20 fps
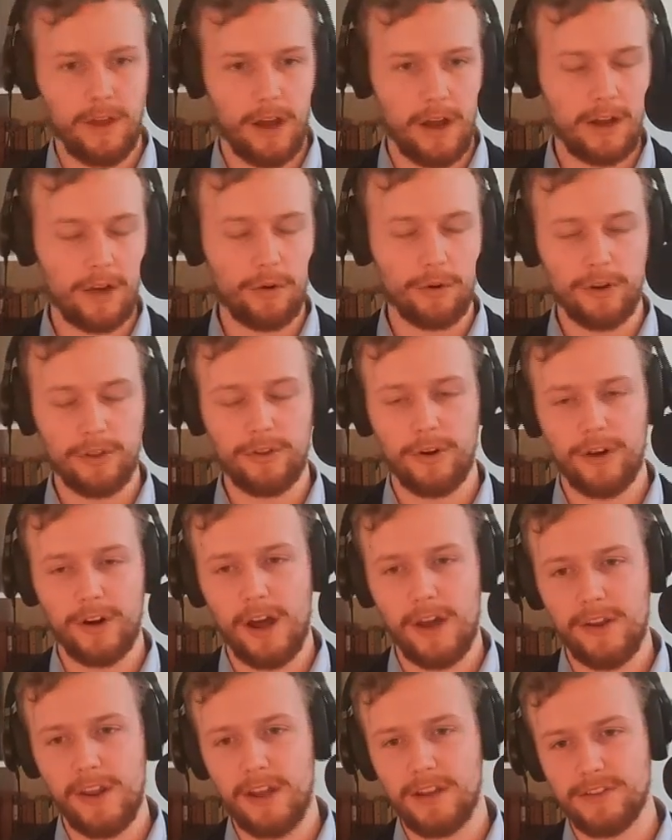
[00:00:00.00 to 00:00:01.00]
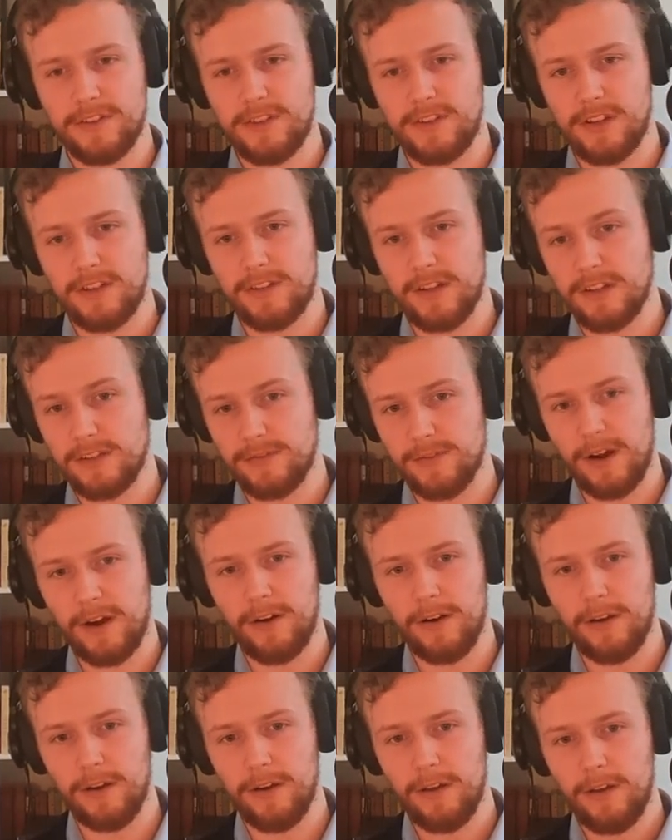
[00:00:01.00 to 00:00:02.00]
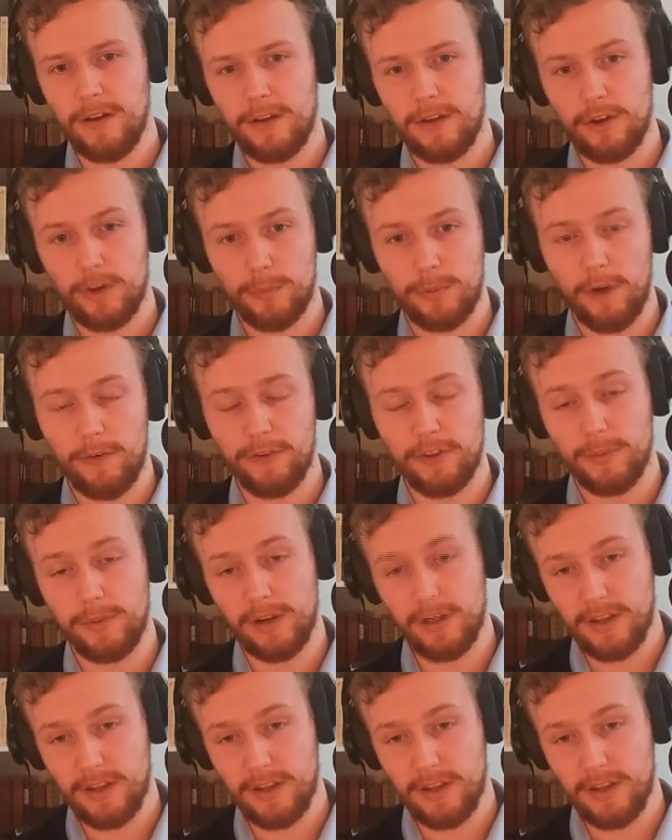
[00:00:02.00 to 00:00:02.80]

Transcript: according to our analysis, it's very profitable.